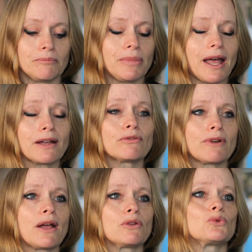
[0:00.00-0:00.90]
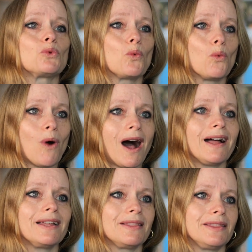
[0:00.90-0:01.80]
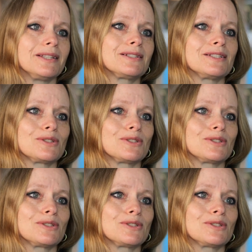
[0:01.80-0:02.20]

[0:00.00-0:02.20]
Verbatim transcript: a background why this